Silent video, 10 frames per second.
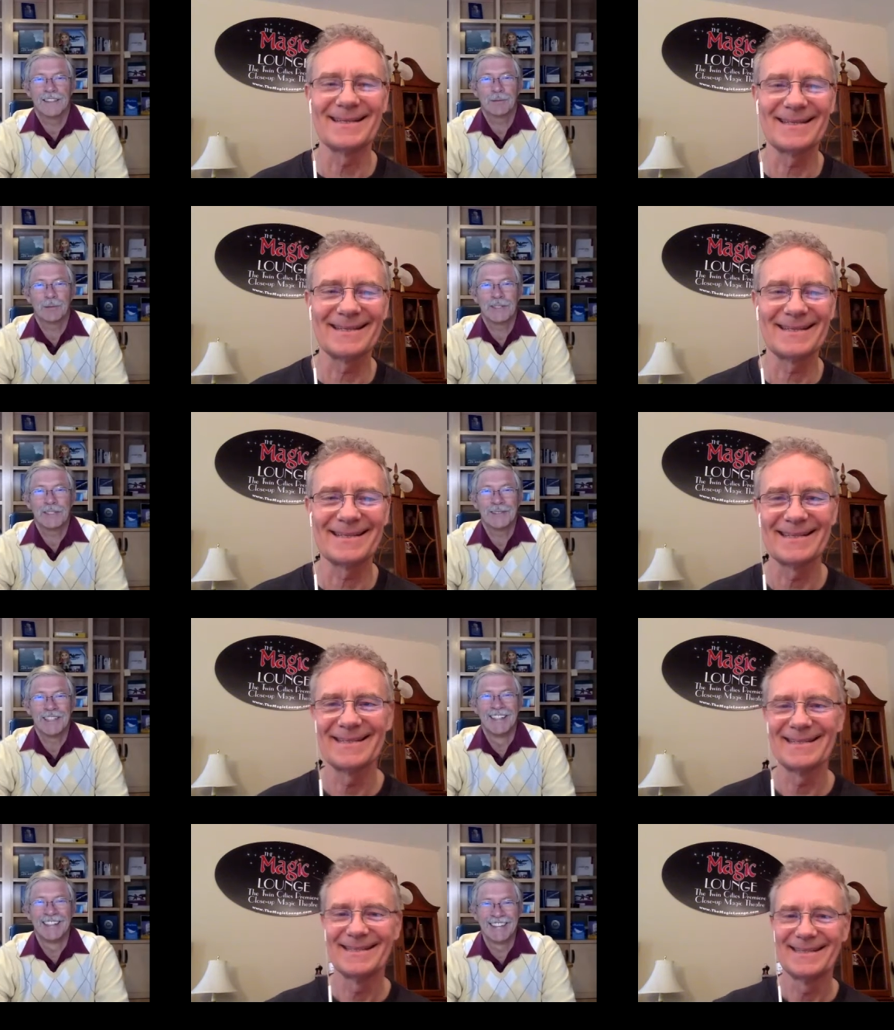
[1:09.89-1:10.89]
Speaker 1: That's what we do.
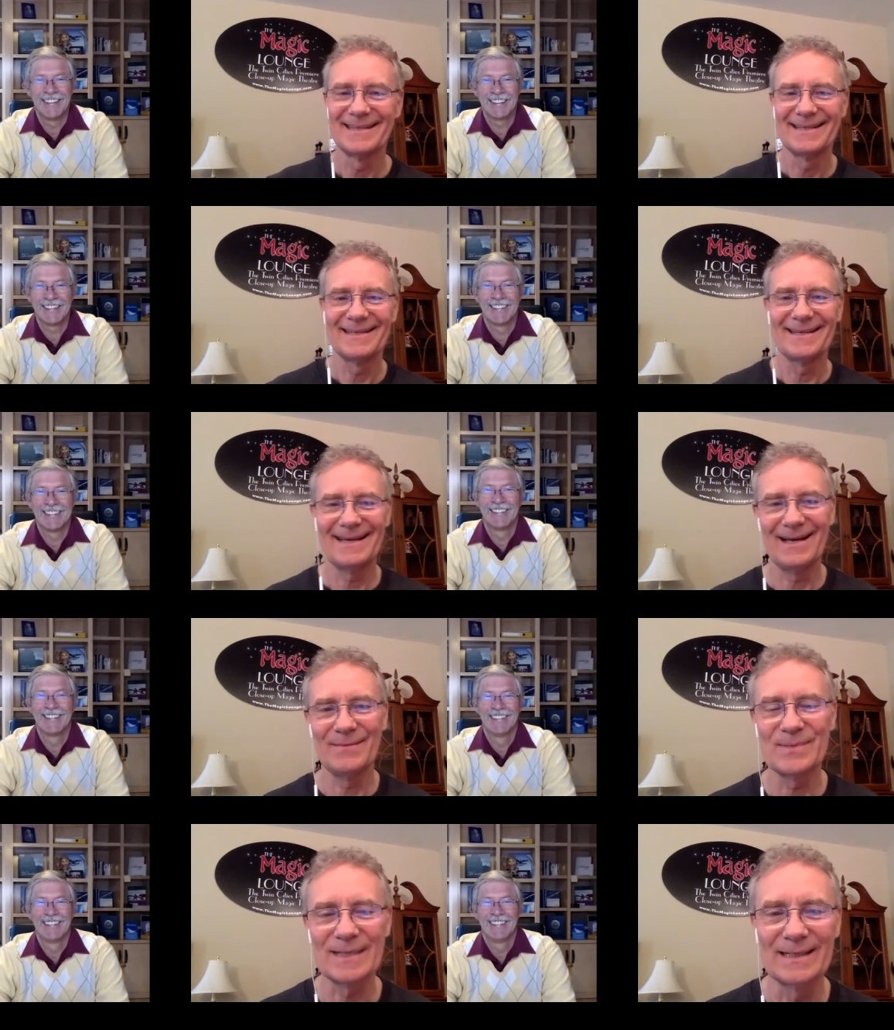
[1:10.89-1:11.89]

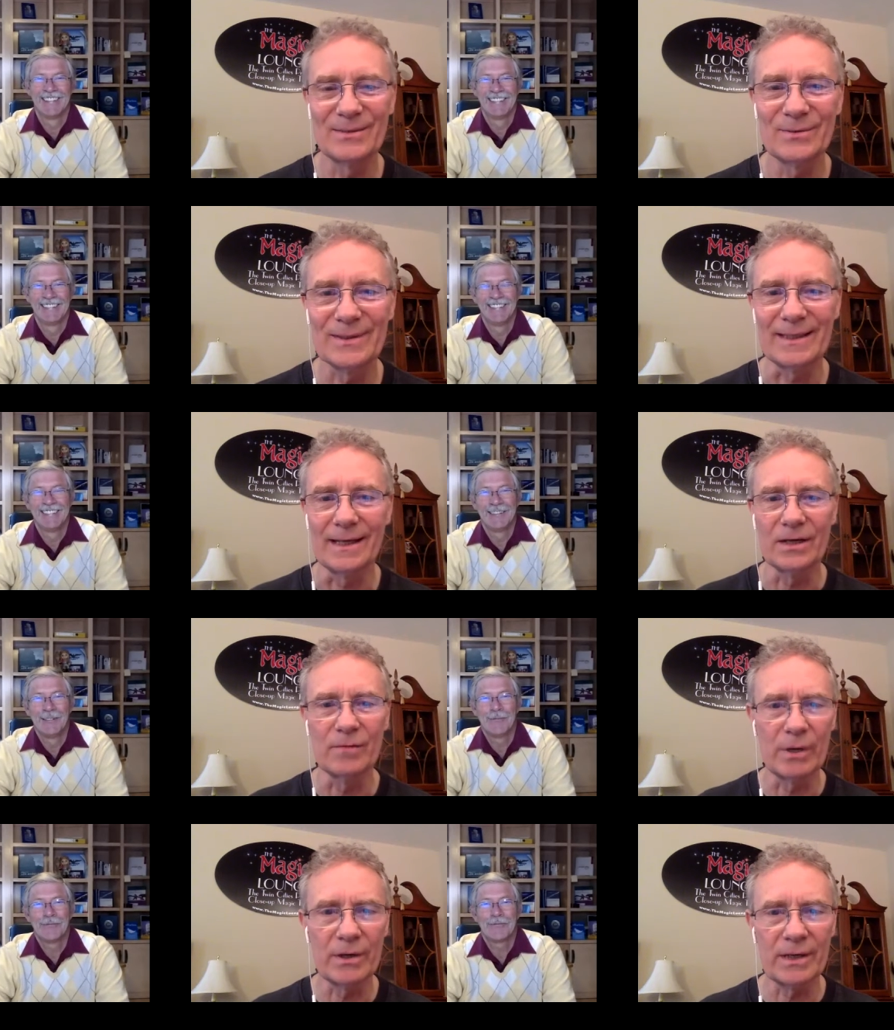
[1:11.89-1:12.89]
Absolutely. Are
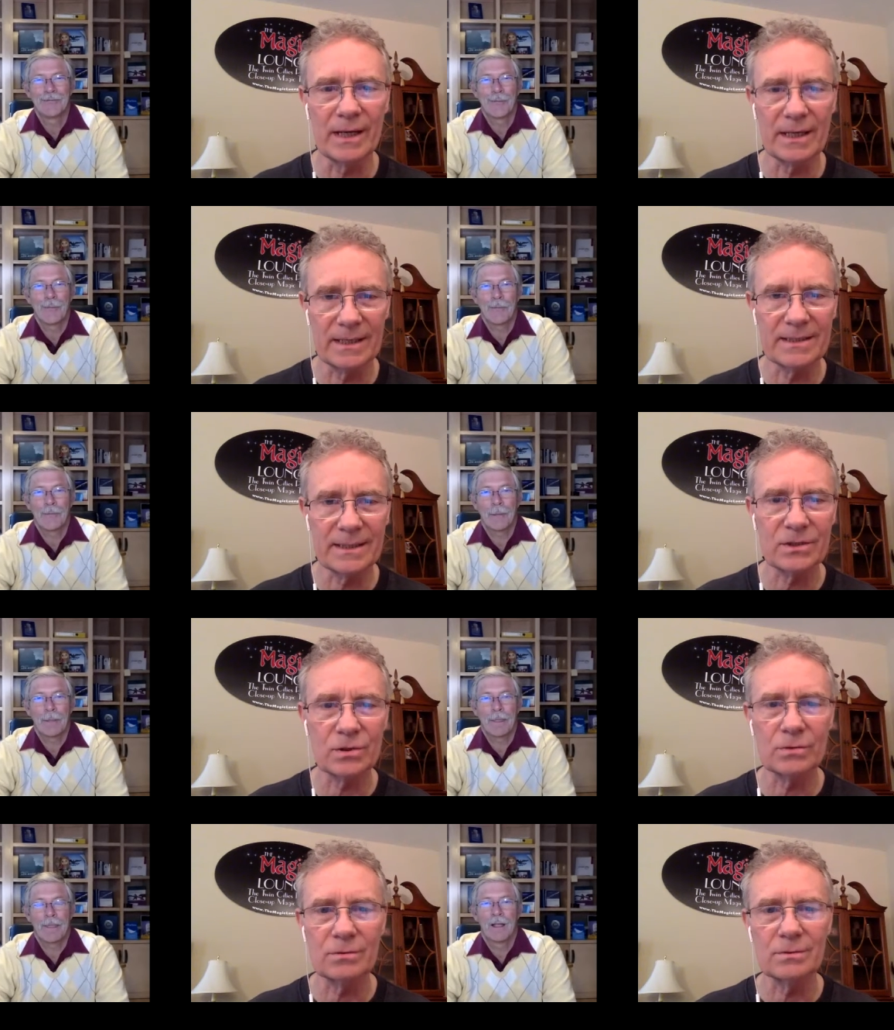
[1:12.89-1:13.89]
you married and got kids then
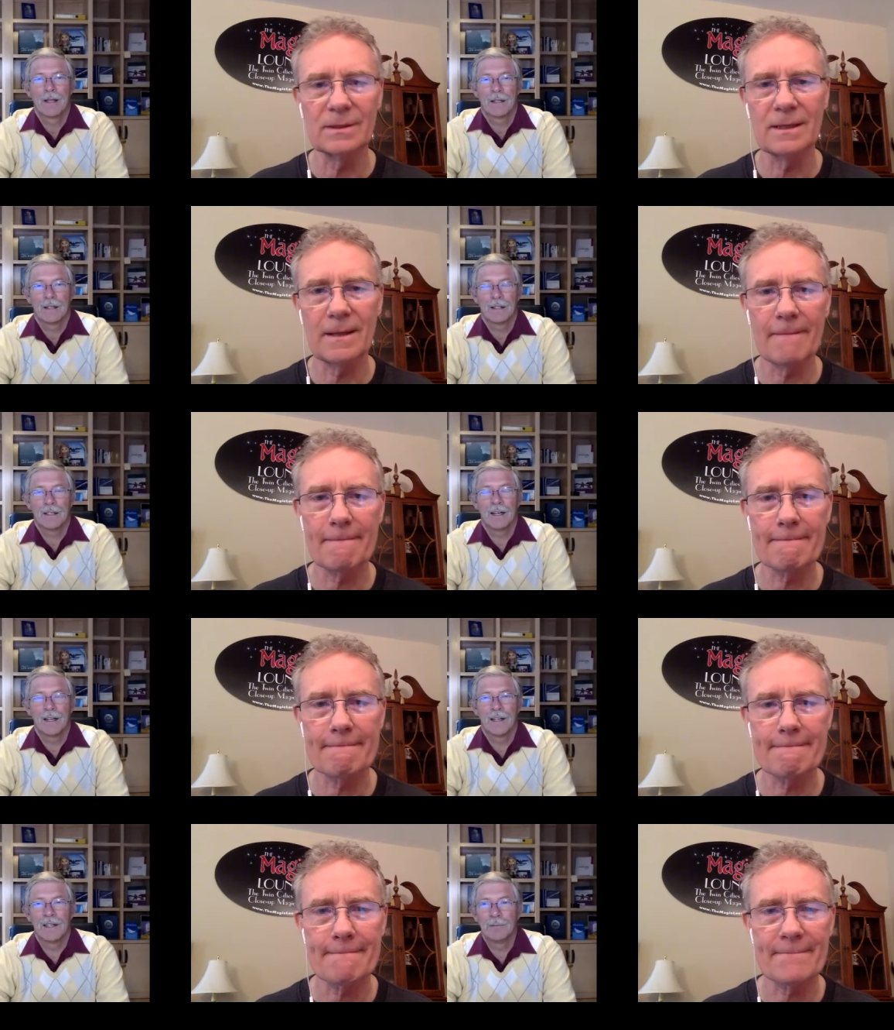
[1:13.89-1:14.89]
too?
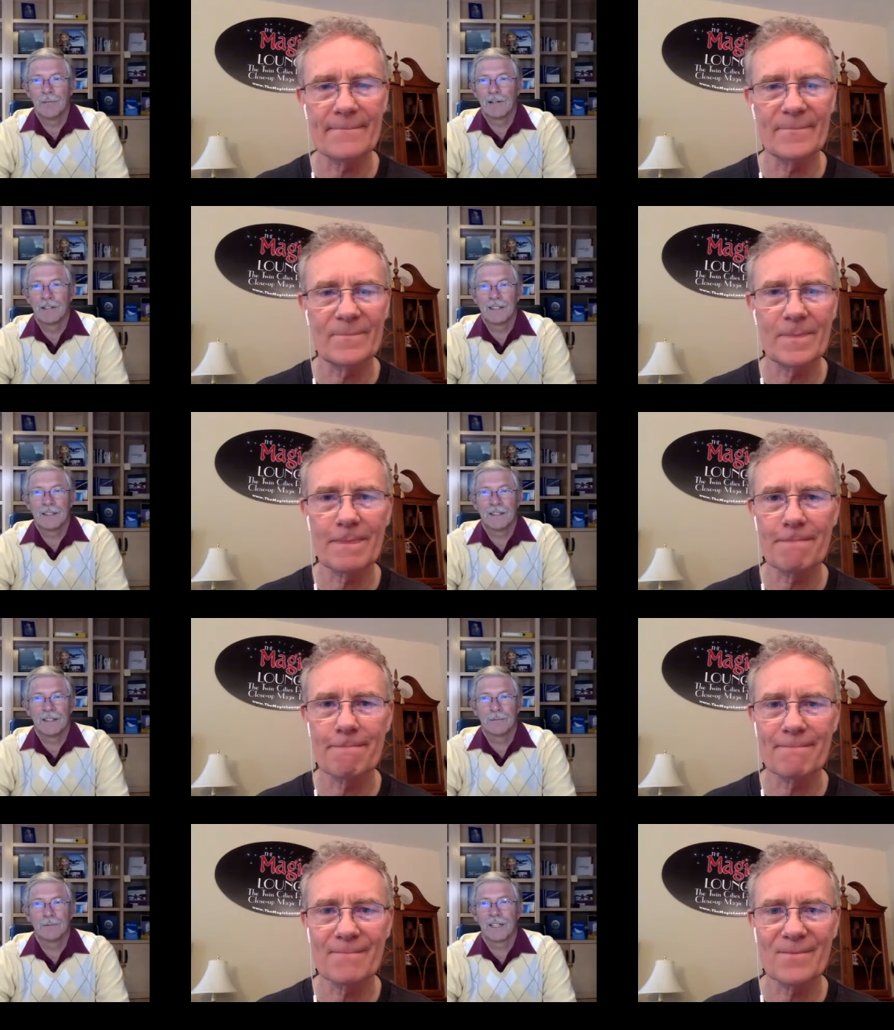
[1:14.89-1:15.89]
Speaker 2: Yeah, I'm married,
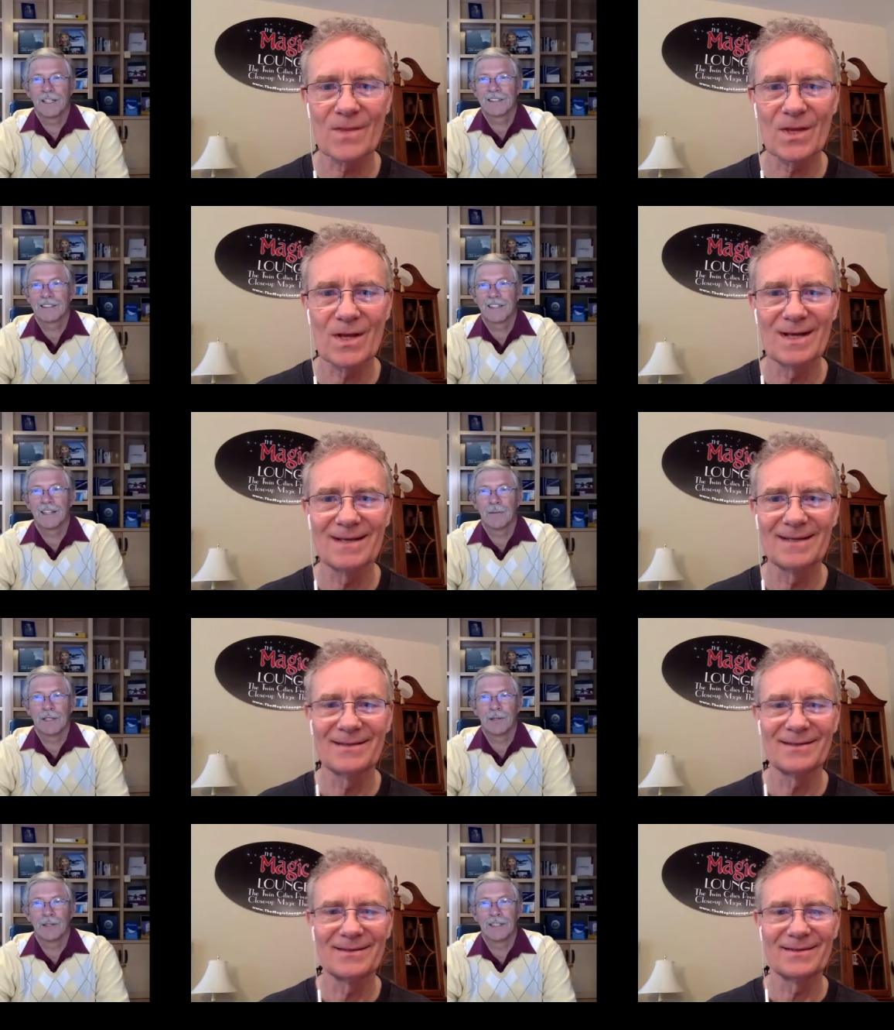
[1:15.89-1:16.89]
kids. Yeah,
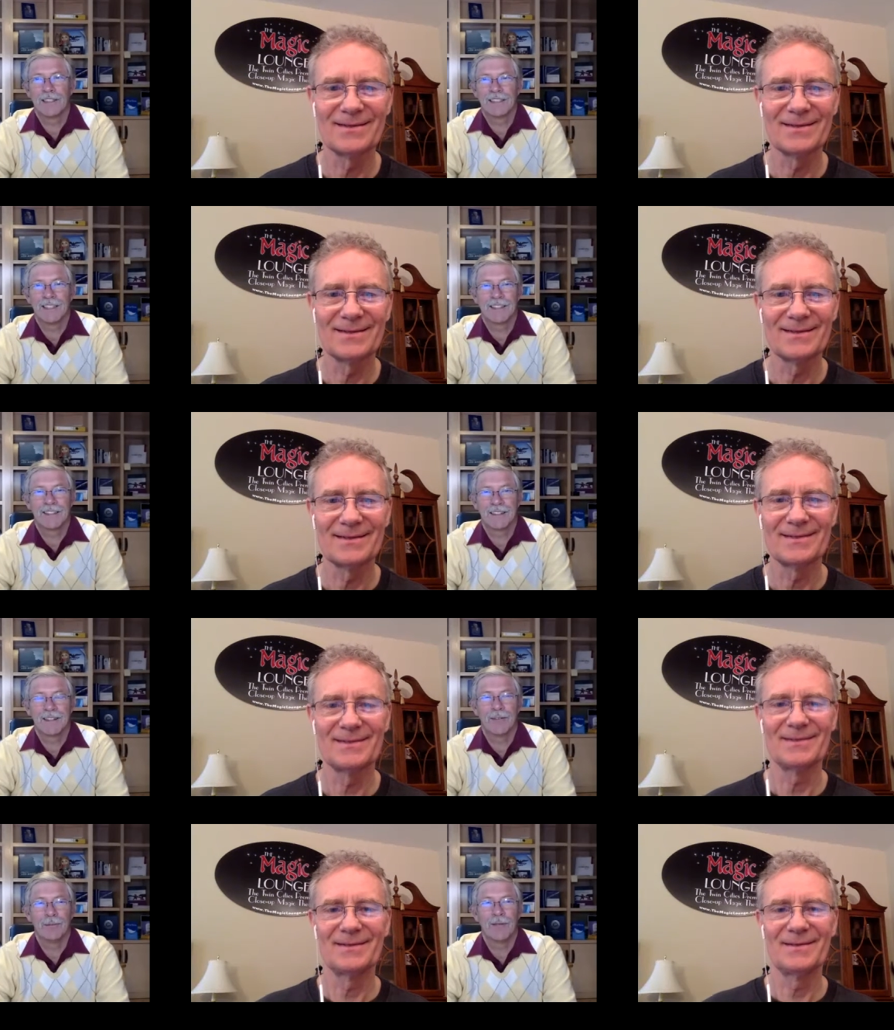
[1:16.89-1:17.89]
my daughter is like
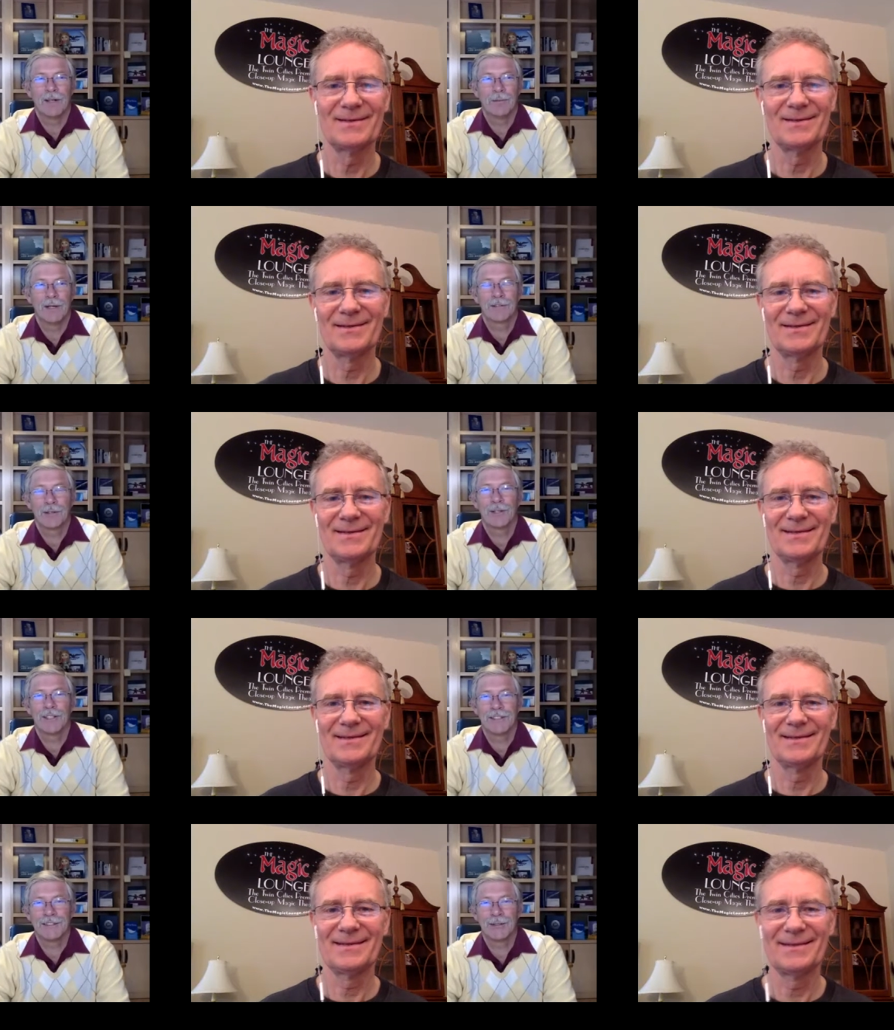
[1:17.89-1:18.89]
above
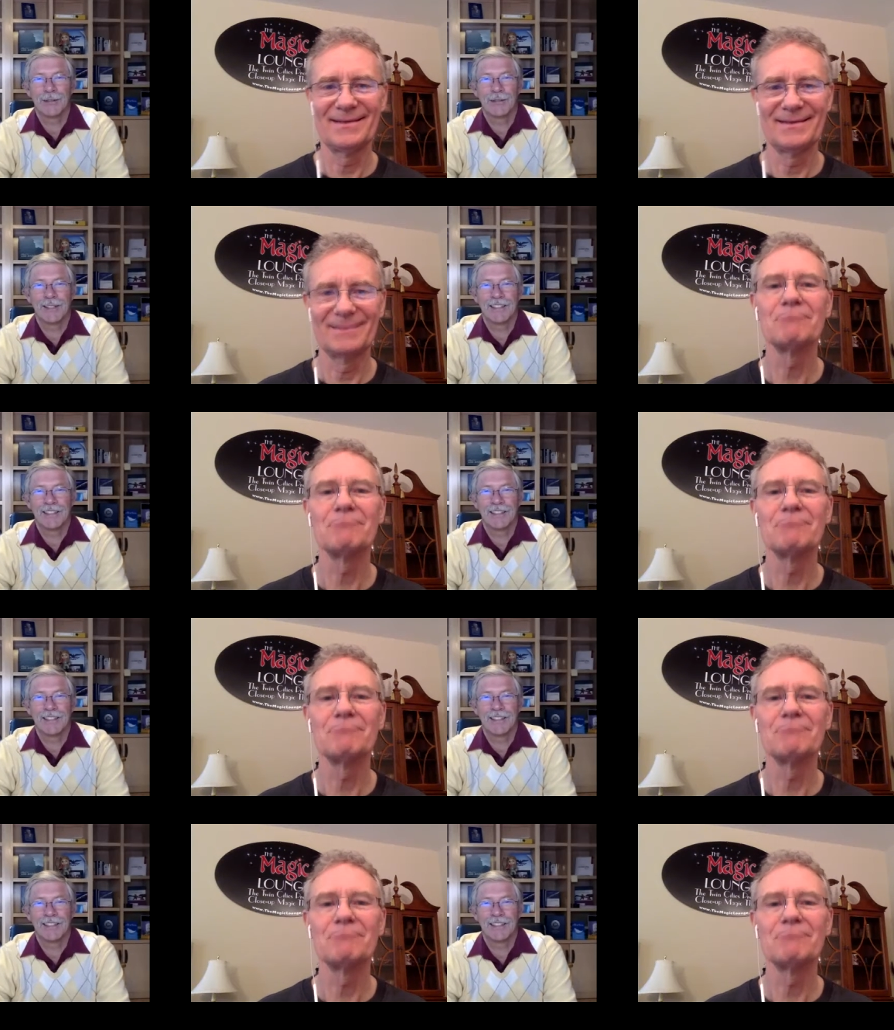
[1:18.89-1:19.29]
30, so